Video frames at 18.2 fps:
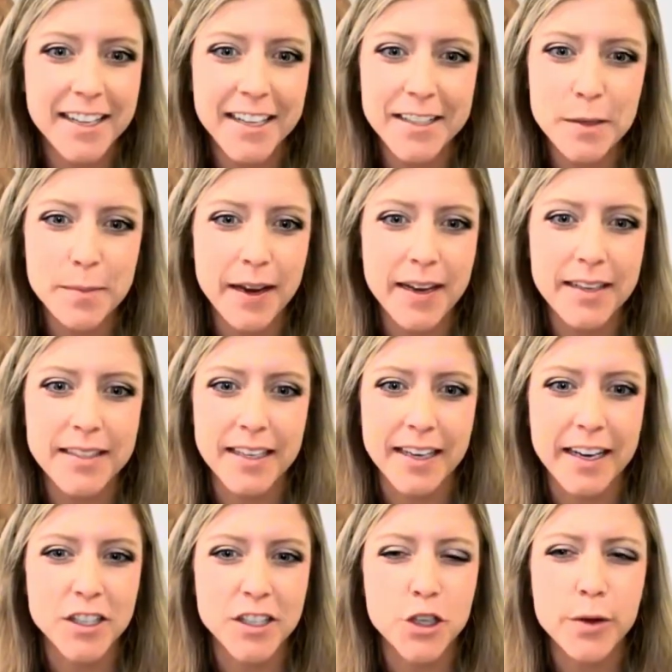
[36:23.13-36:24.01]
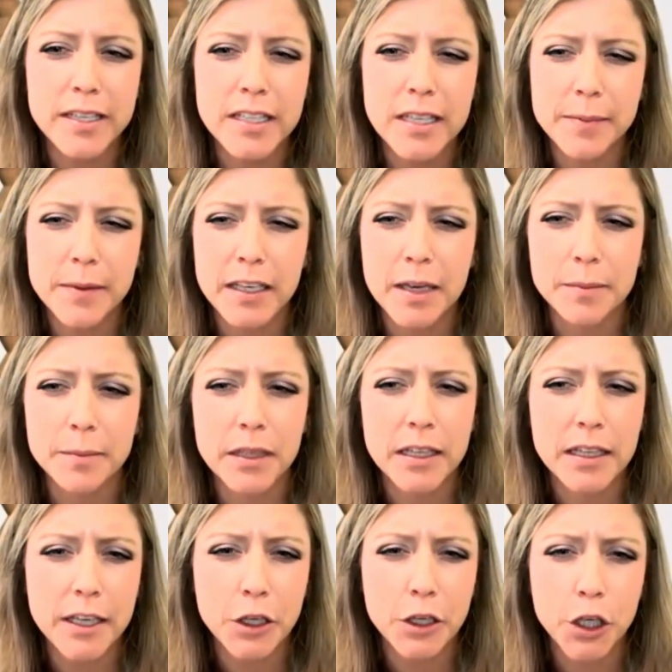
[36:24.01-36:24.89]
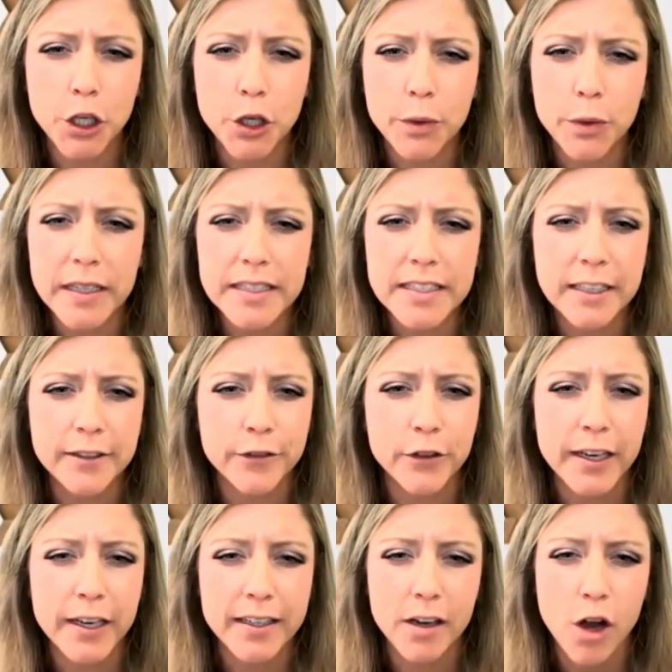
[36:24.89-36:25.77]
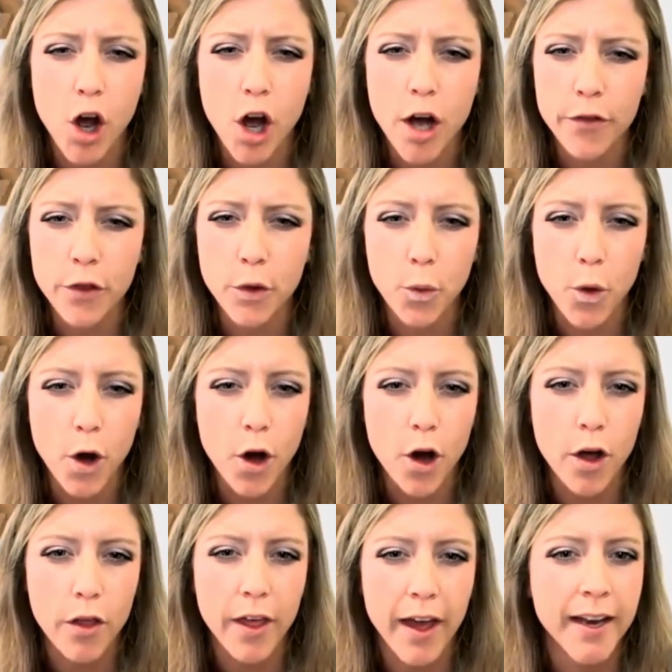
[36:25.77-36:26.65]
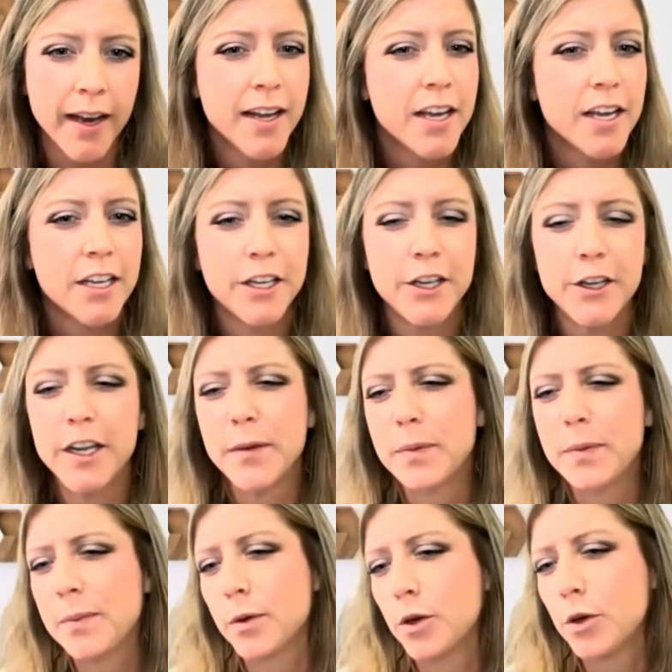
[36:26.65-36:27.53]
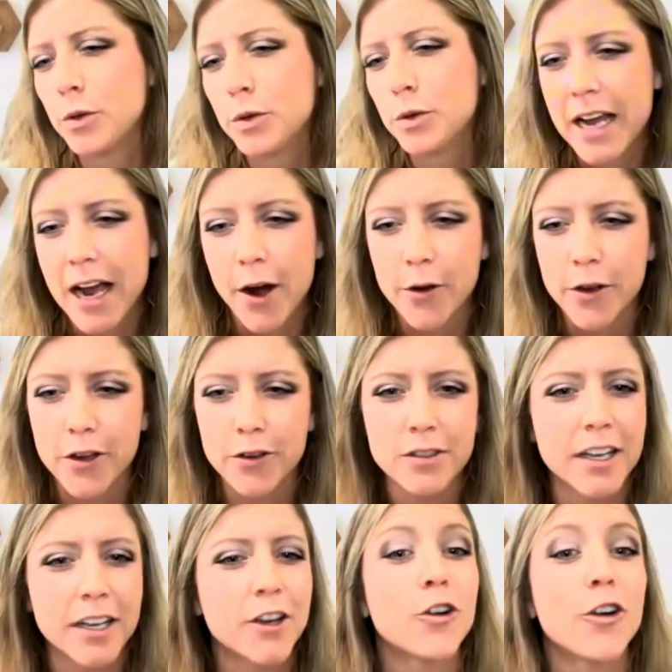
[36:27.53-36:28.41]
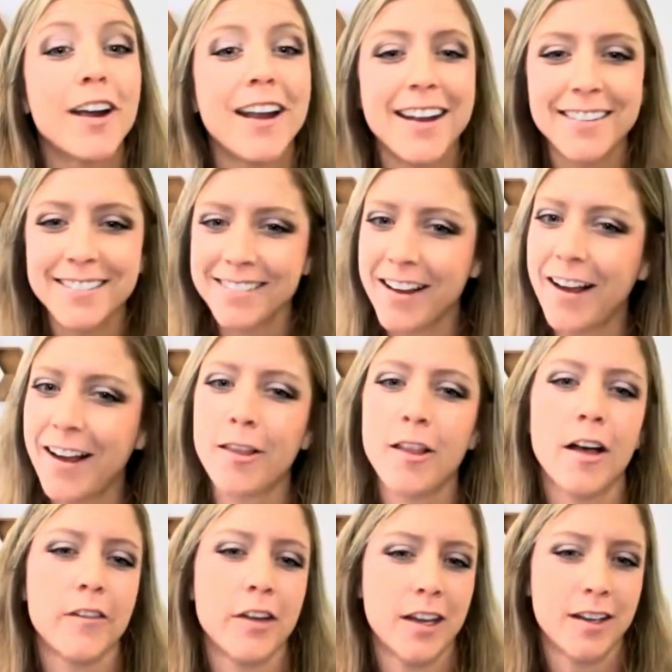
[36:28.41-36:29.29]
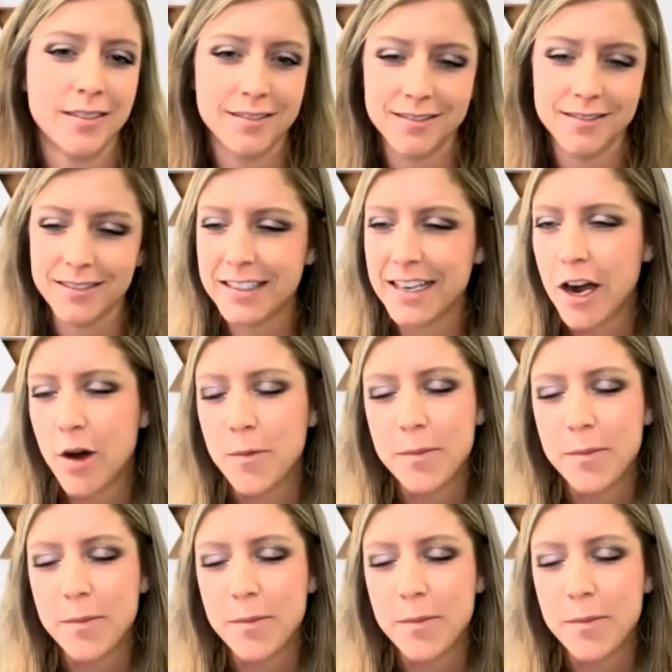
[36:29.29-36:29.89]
That's amazing. And doing something completely new and different and off the wall that you get people who doubt you. It's like, great. I love it. Doubt